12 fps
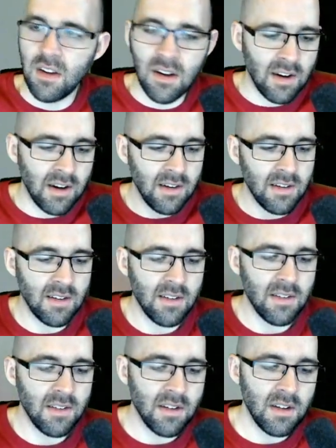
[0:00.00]
All right.
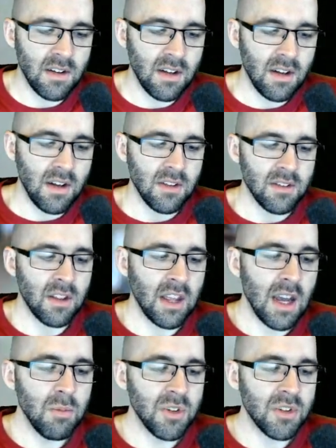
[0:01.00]
So the
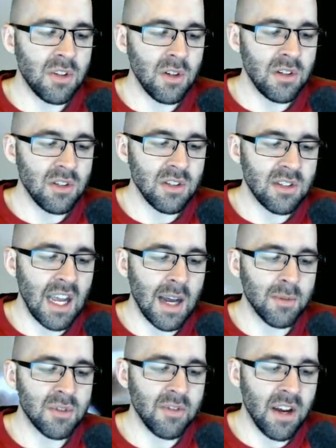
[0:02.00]
amplitude is just the
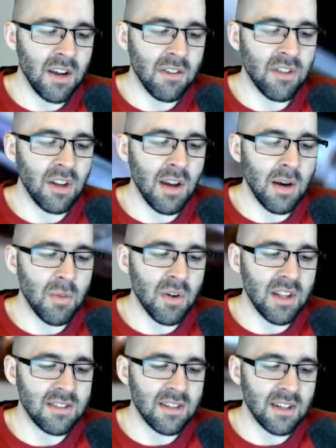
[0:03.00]
absolute value of the number
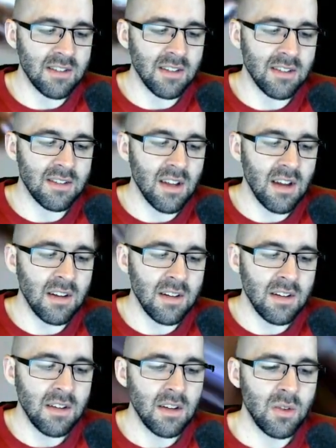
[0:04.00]
that's next to the
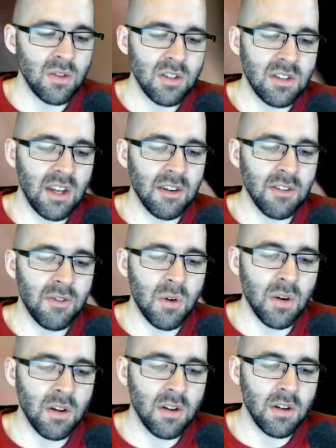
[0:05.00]
sine, which is
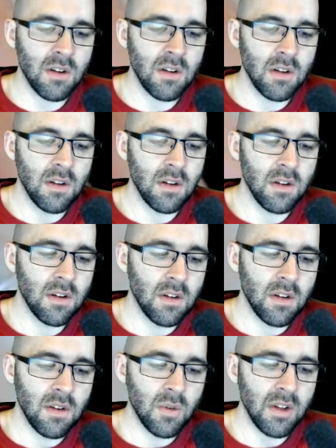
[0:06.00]
-4.
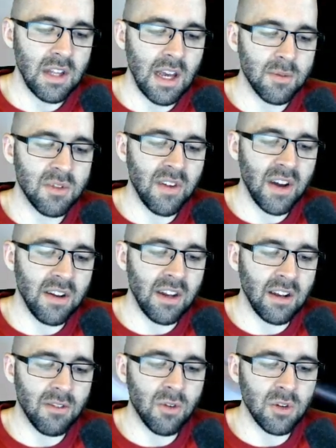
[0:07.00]
Well, the absolute
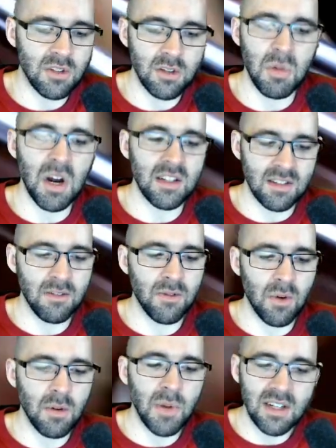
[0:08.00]
value of -4 is just
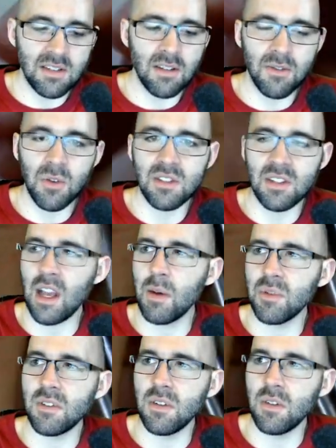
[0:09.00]
+4. +4 is the
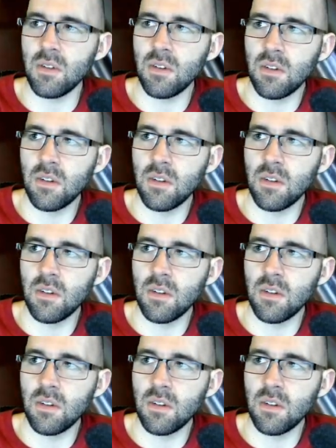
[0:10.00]
amplitude.